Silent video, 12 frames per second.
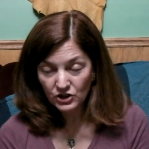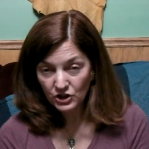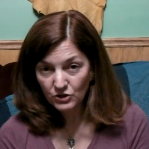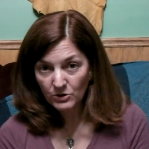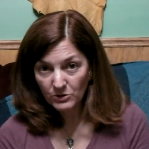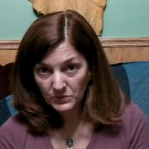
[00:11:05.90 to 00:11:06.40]

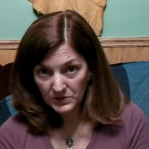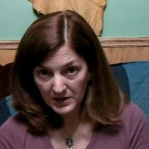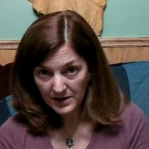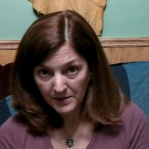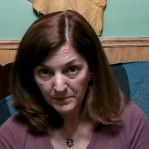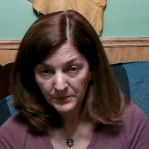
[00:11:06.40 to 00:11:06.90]
she grows
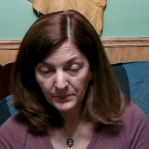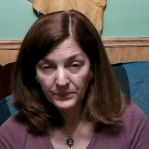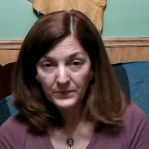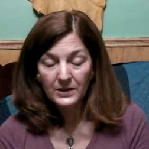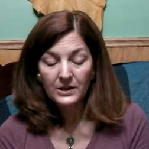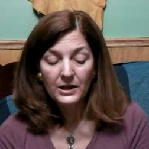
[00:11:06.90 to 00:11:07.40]
up,
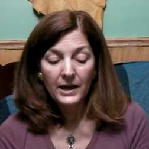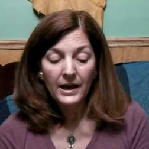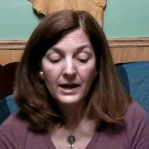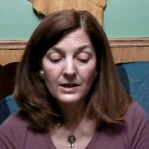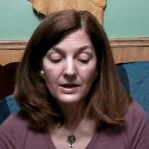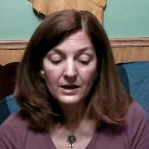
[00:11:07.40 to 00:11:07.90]

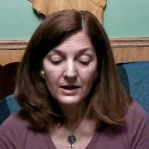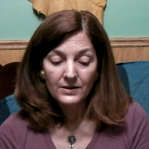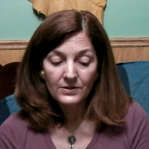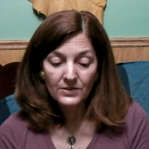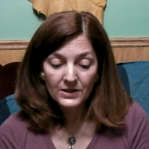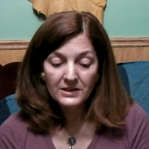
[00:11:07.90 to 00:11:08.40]

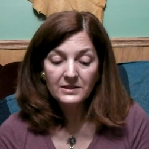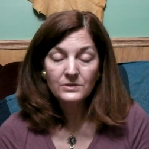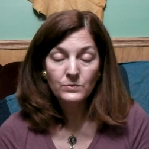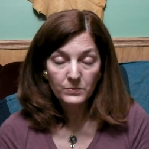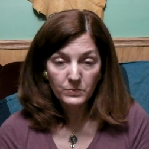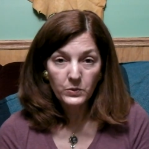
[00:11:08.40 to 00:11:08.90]

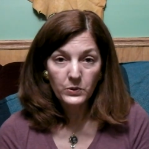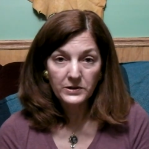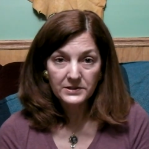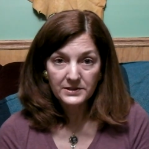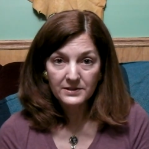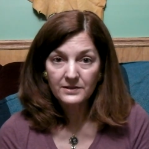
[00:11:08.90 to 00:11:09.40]
these
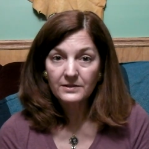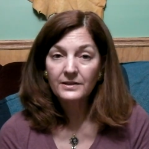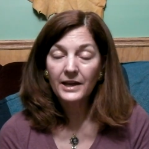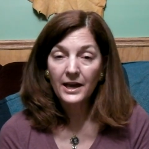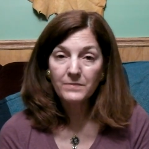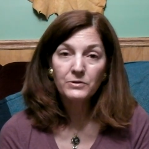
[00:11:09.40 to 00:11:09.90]
reports
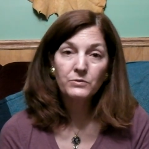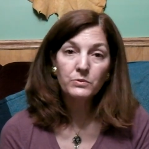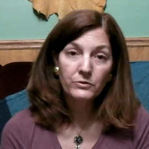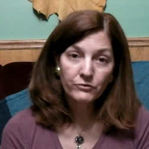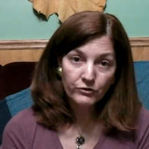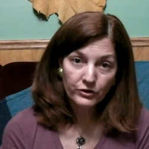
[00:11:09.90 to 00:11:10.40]
can be
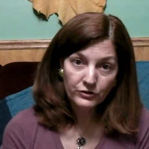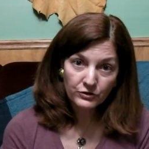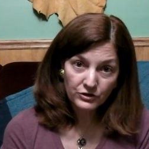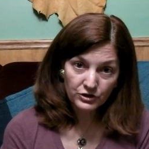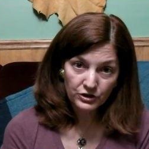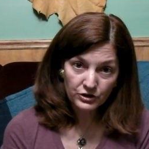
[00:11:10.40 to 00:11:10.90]

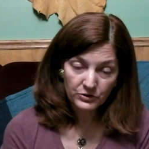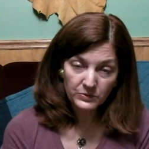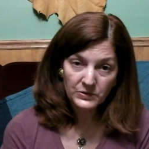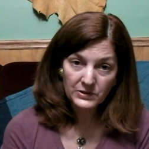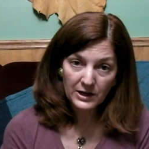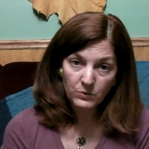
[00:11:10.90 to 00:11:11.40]
referred
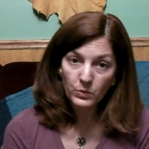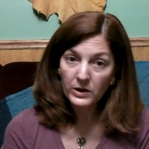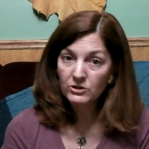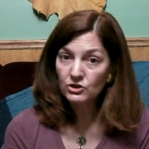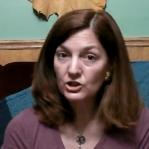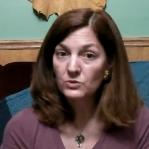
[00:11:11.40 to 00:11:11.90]
to, saying,
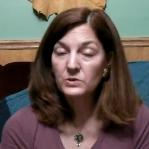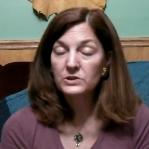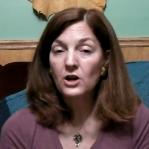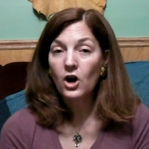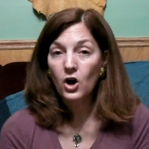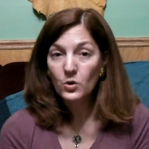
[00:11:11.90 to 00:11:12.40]
well, she
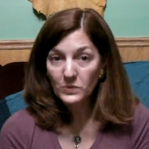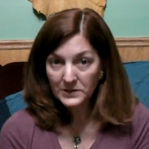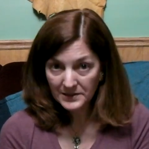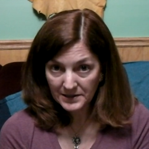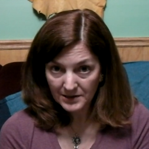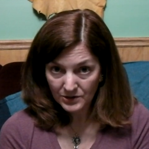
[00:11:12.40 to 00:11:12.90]
was
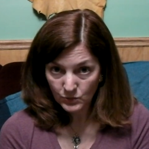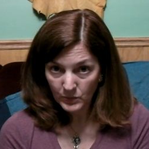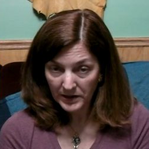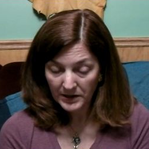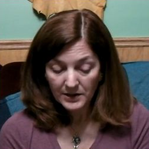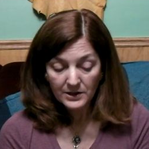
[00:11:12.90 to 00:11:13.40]
always this
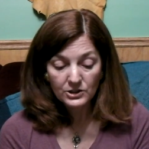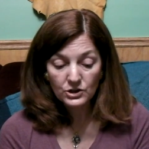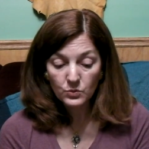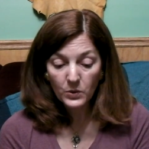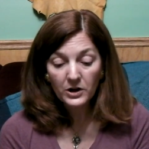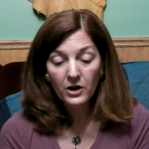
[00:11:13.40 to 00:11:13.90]
way.
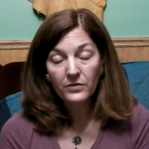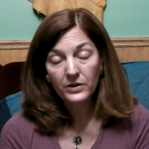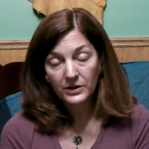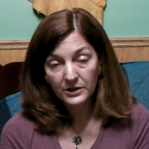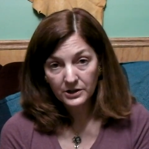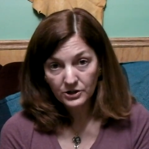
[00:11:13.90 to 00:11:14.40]
So what are
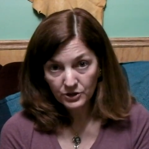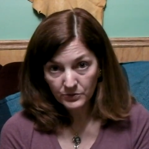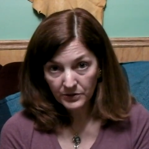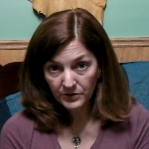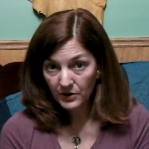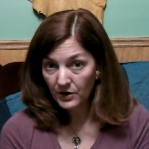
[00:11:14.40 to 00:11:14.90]
they going to do
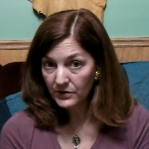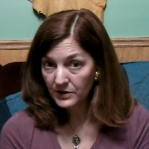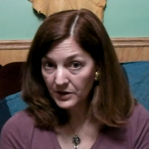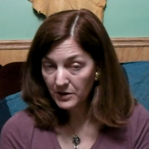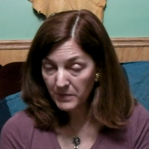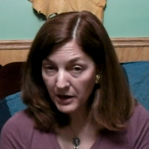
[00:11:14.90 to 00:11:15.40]
with her? Are
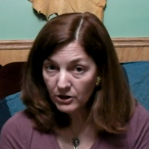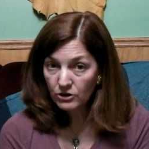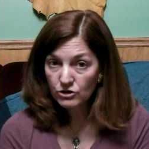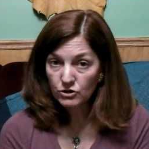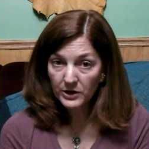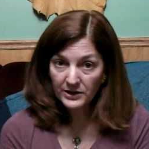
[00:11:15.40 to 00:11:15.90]
they going to make
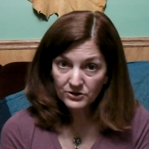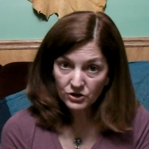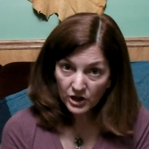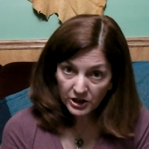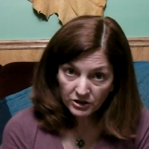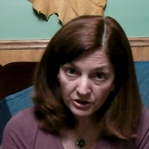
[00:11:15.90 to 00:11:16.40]
her
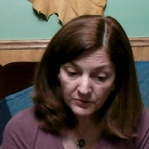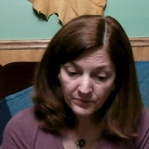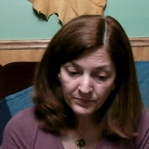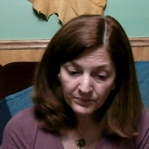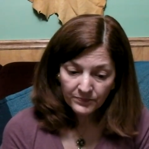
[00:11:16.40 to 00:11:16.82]
transgender?